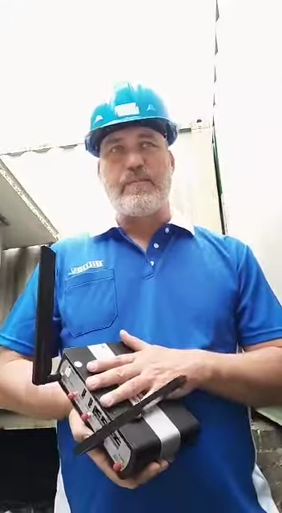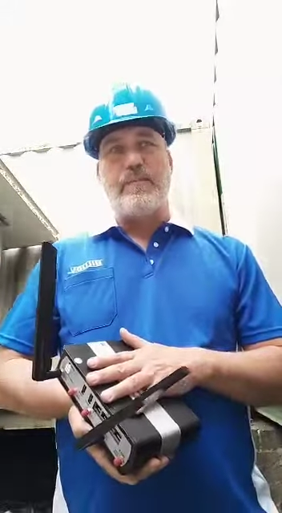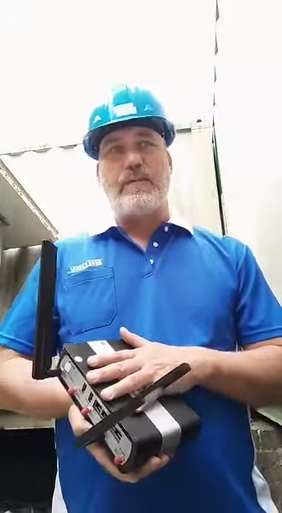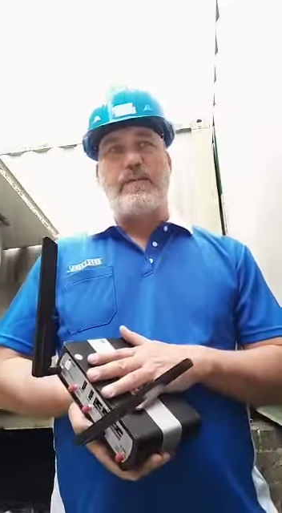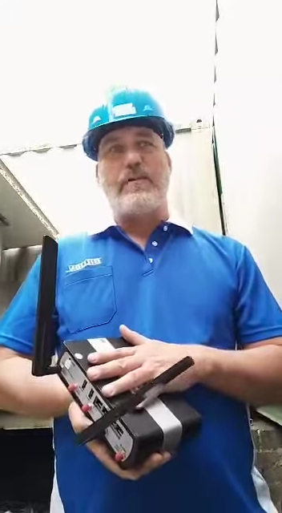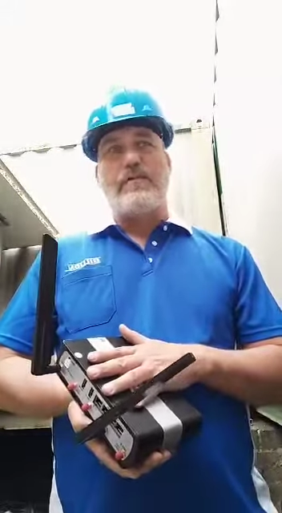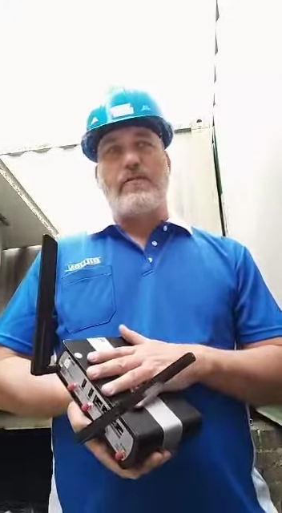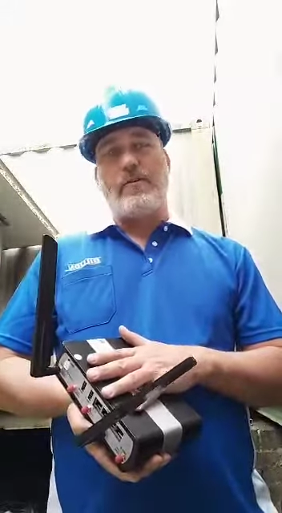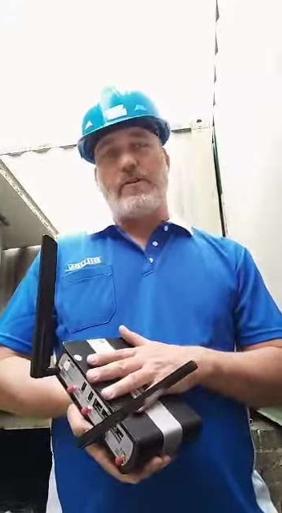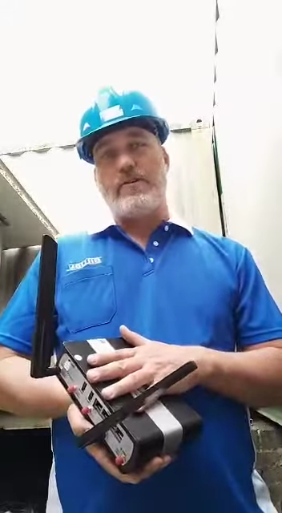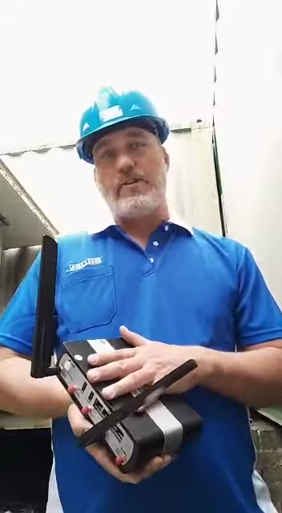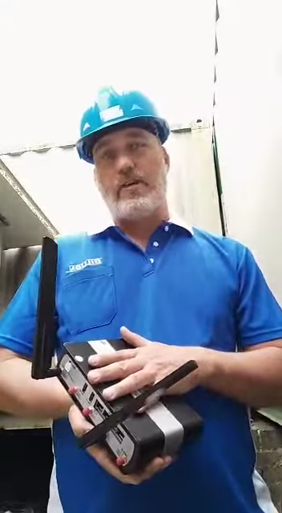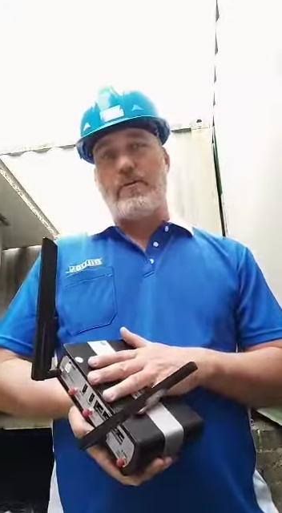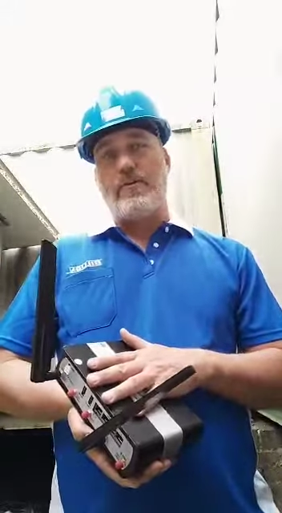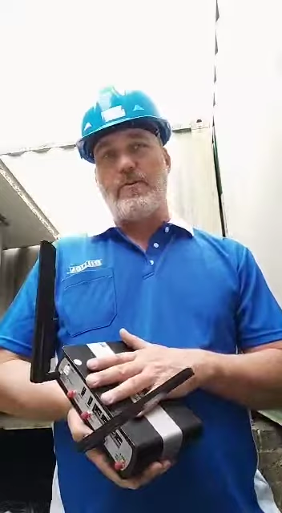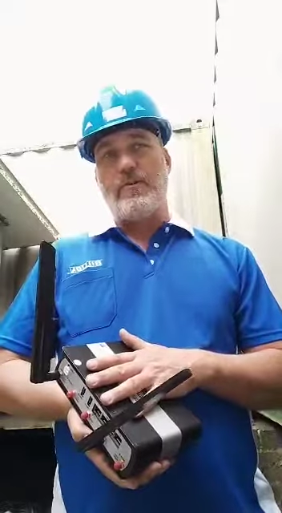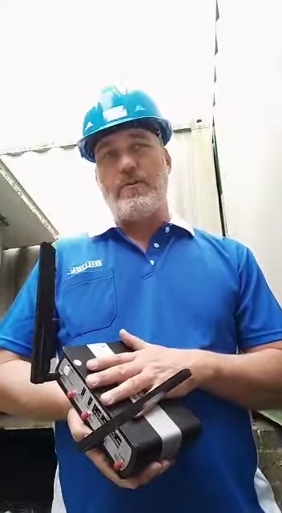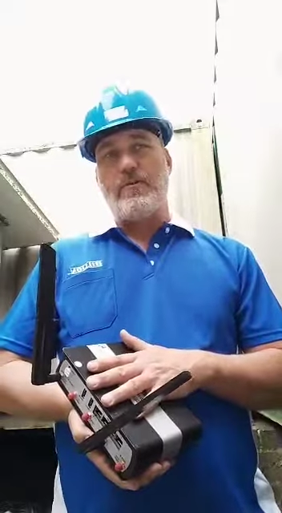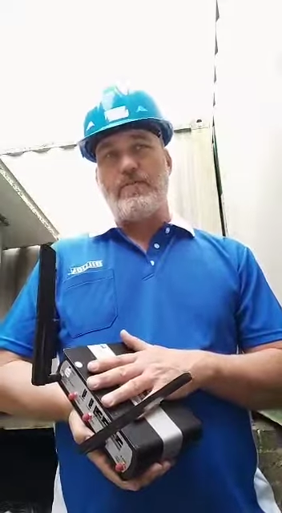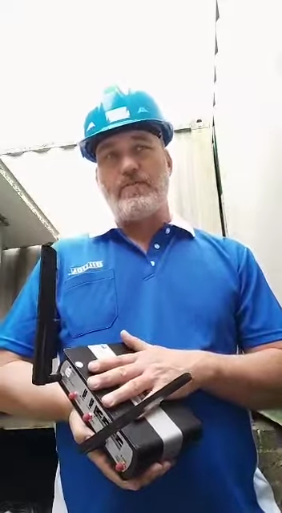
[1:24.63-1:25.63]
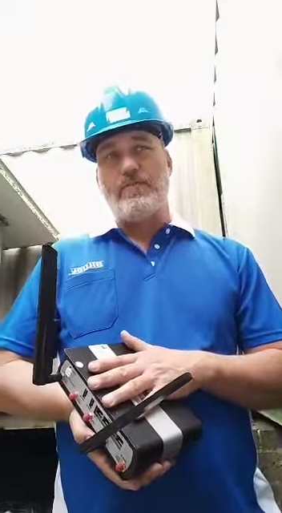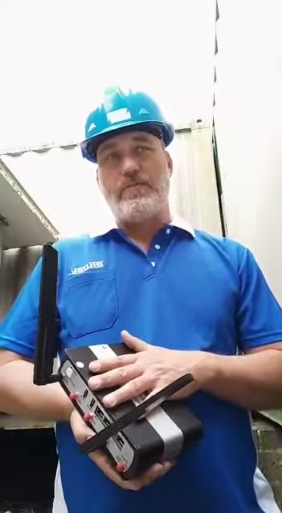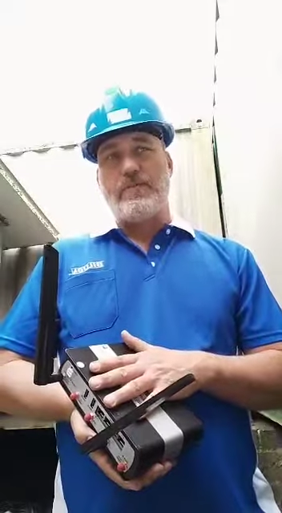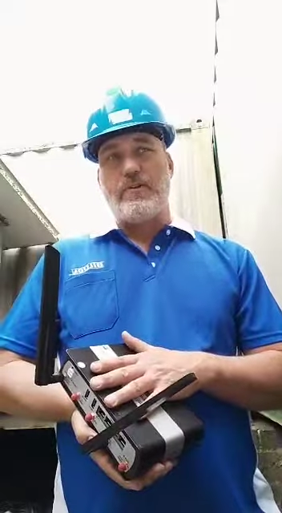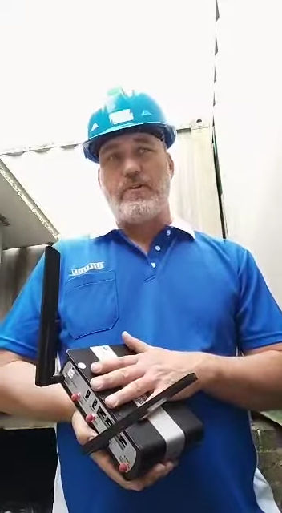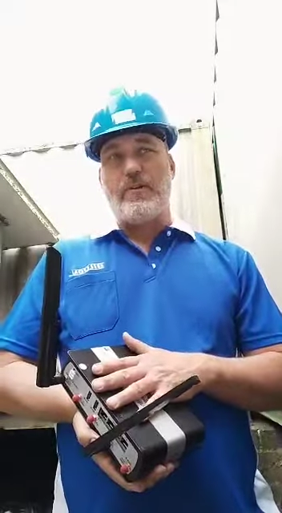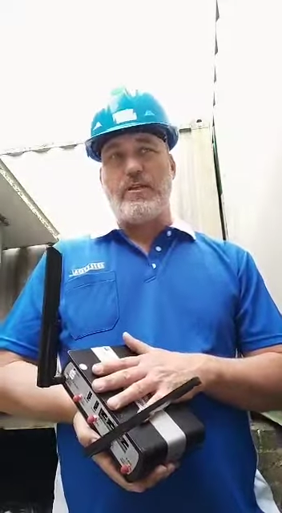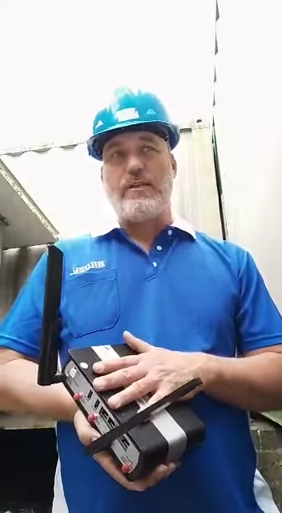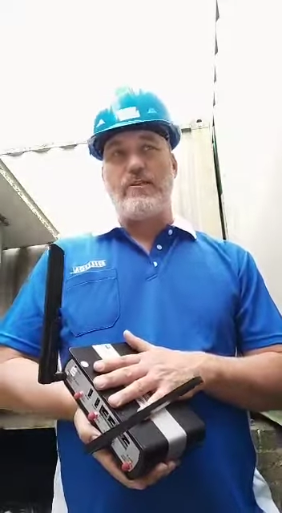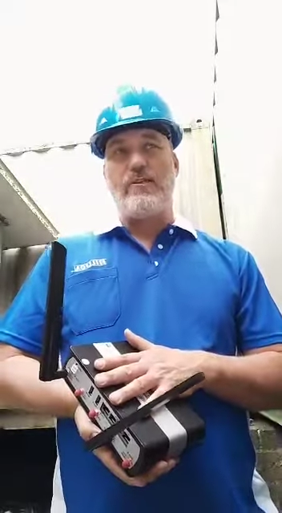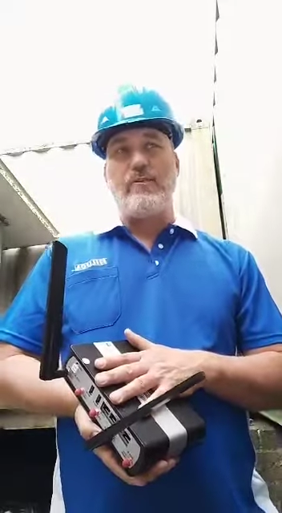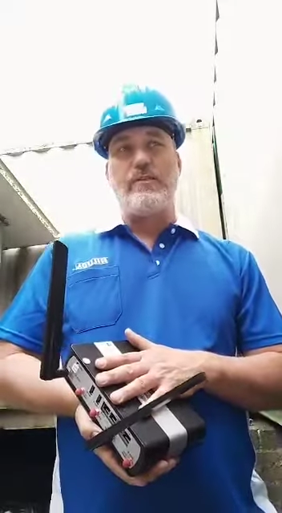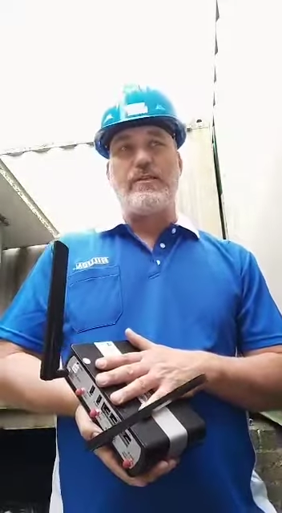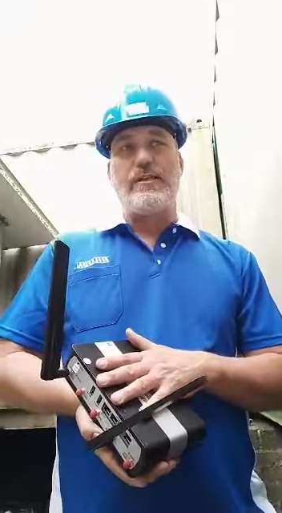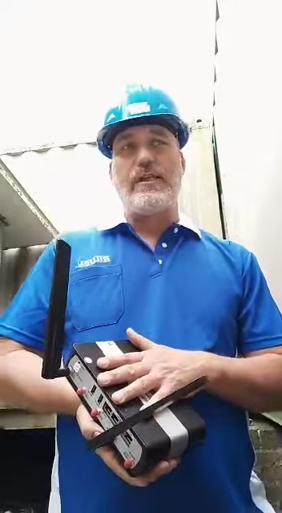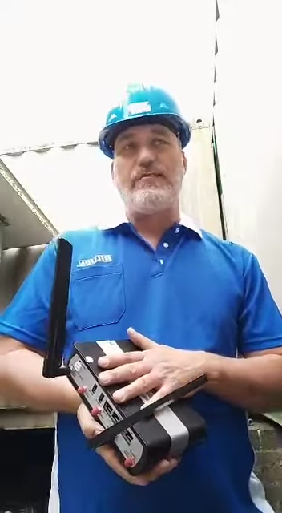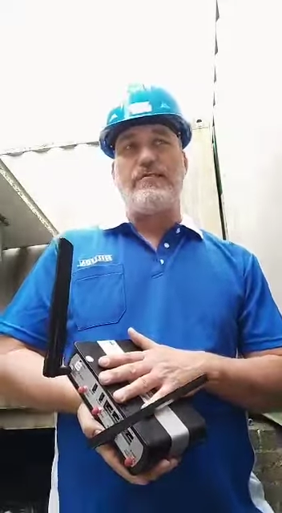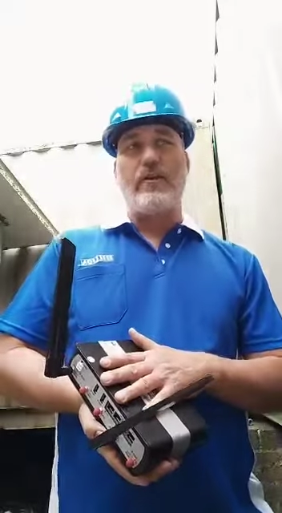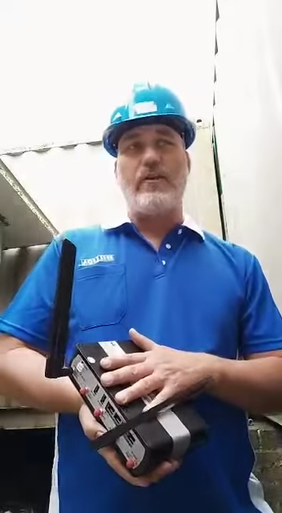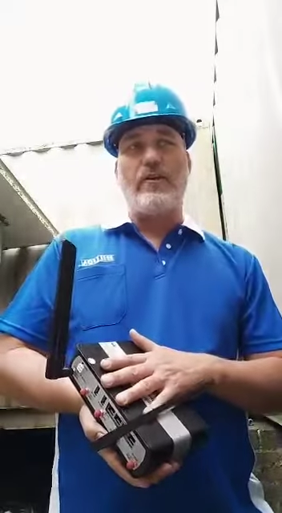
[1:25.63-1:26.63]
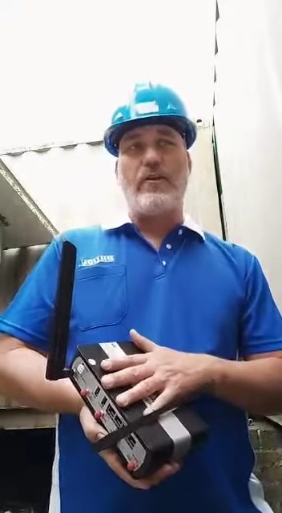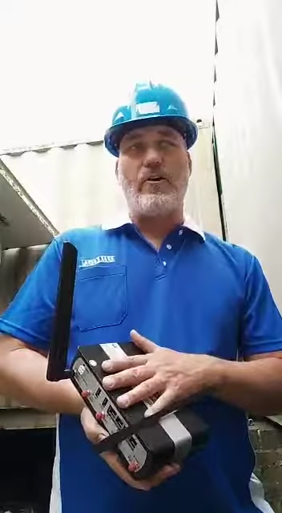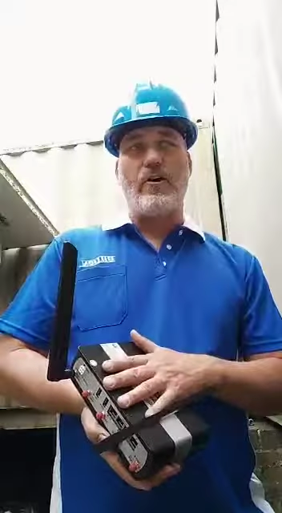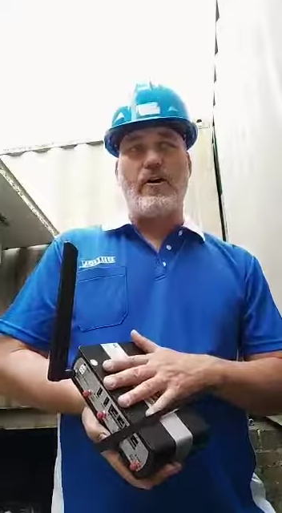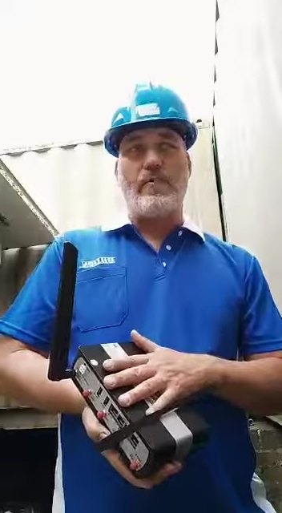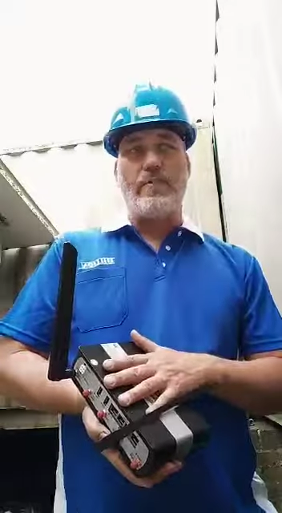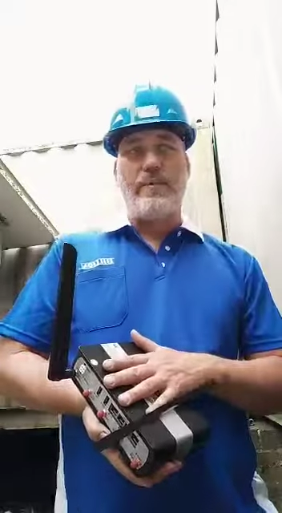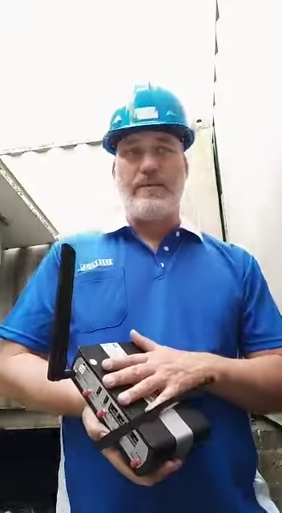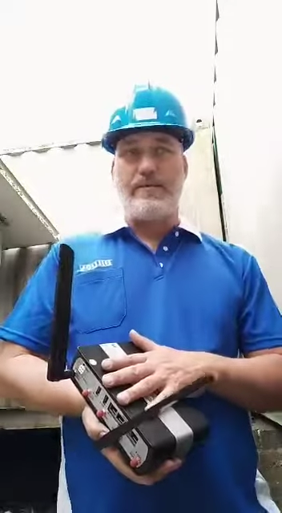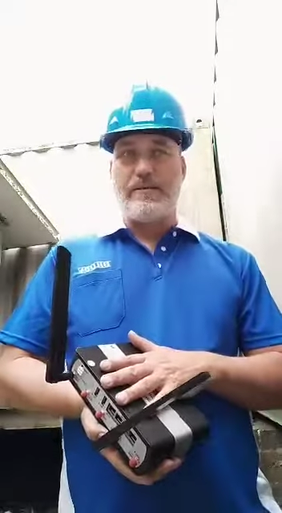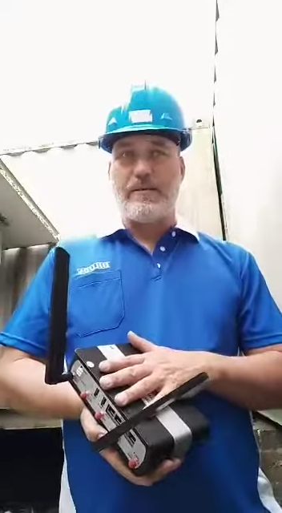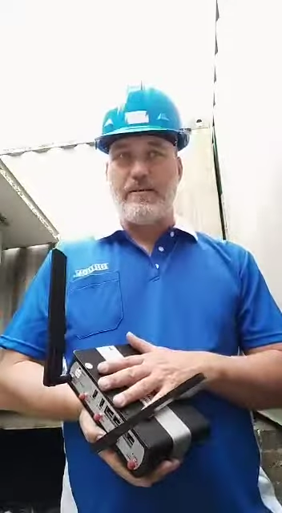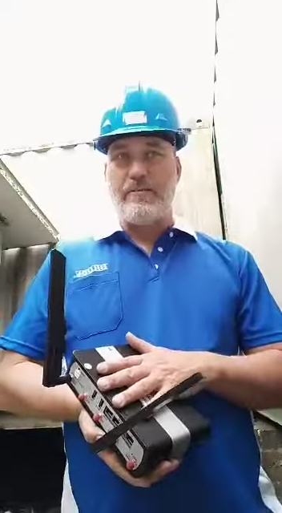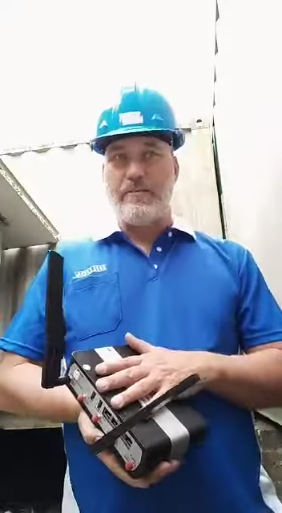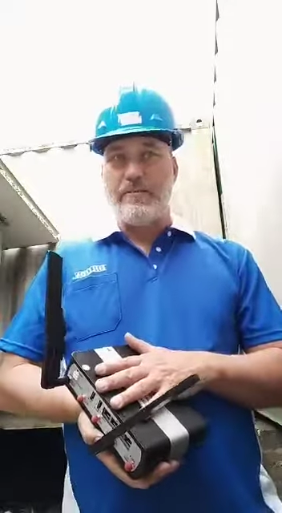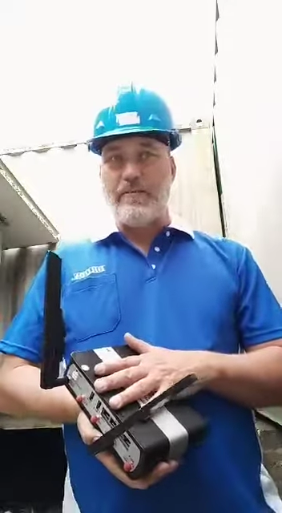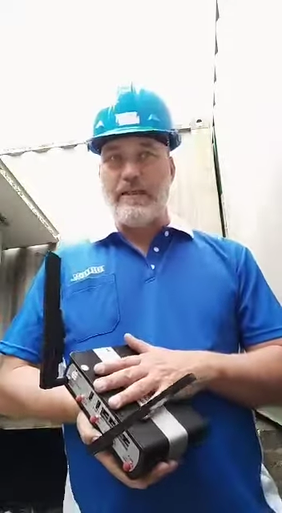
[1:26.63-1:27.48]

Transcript: For example, you can use a Vodacom SIM